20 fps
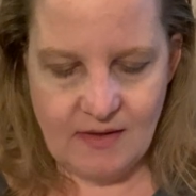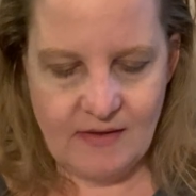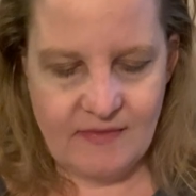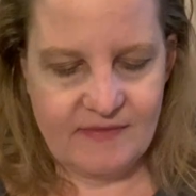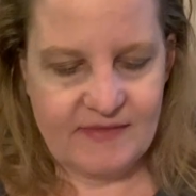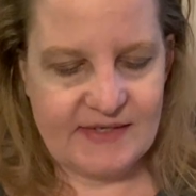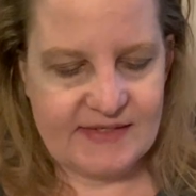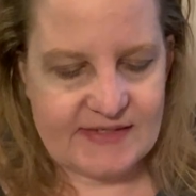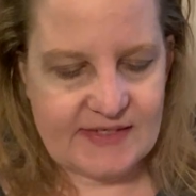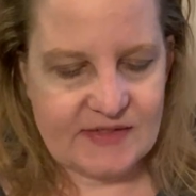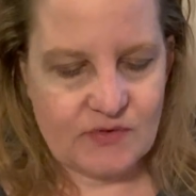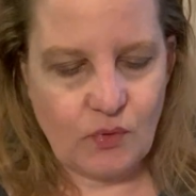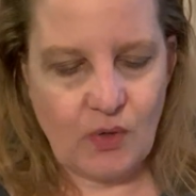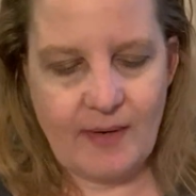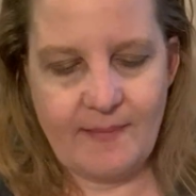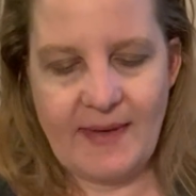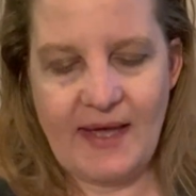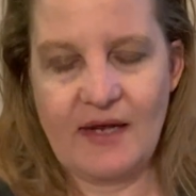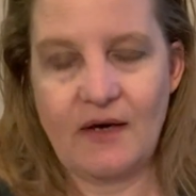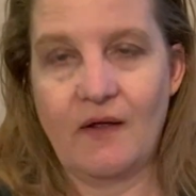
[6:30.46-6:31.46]
This is where
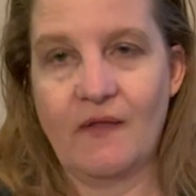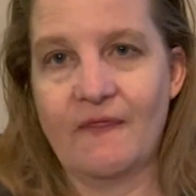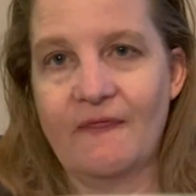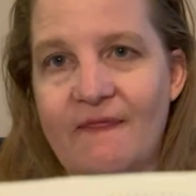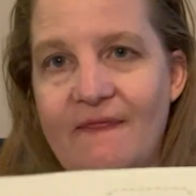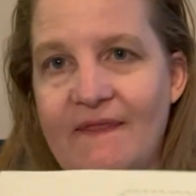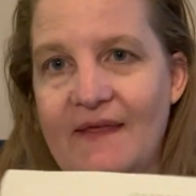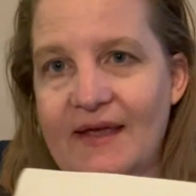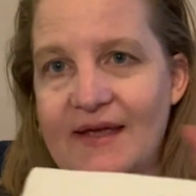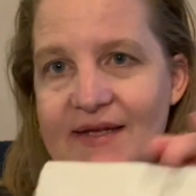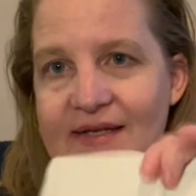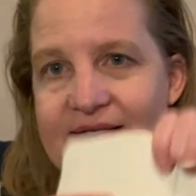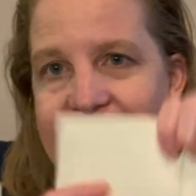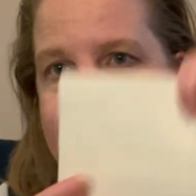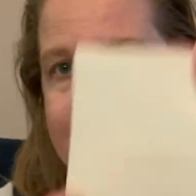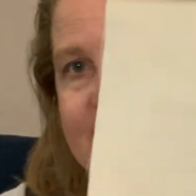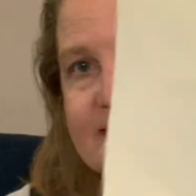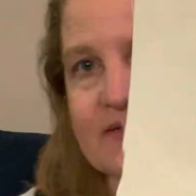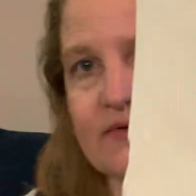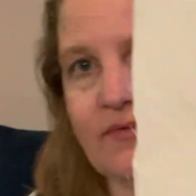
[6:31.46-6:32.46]
I'm at on
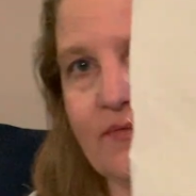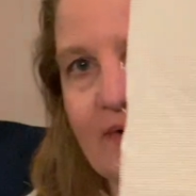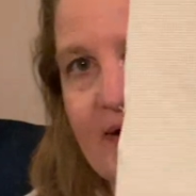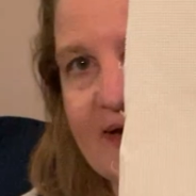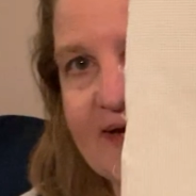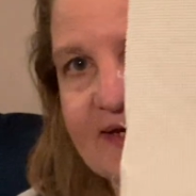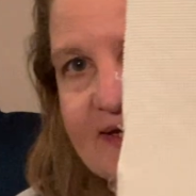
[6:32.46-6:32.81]
this right